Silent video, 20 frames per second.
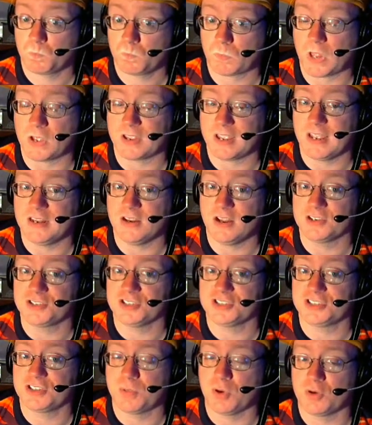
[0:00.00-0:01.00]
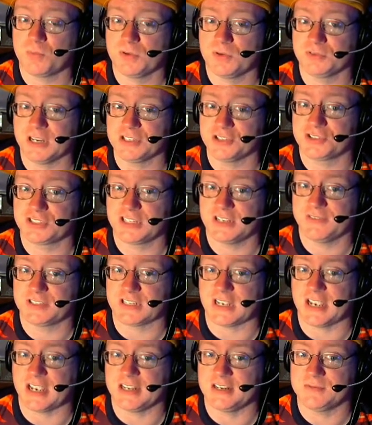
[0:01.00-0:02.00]
Okay, not just the Pokemon Rangers give us
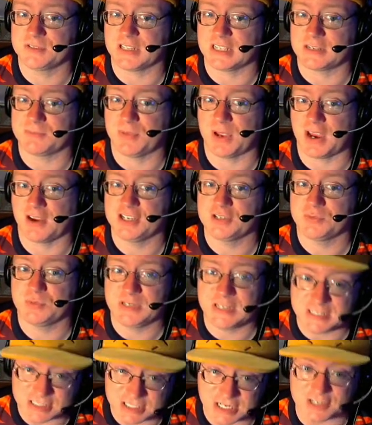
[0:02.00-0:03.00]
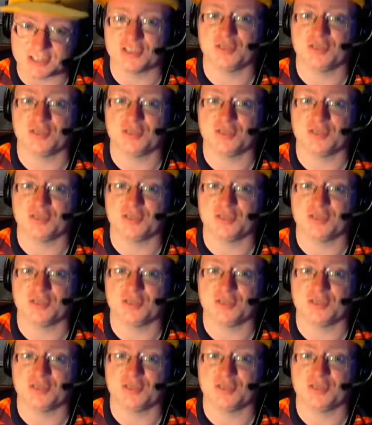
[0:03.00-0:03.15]
items like berries. We get Chesto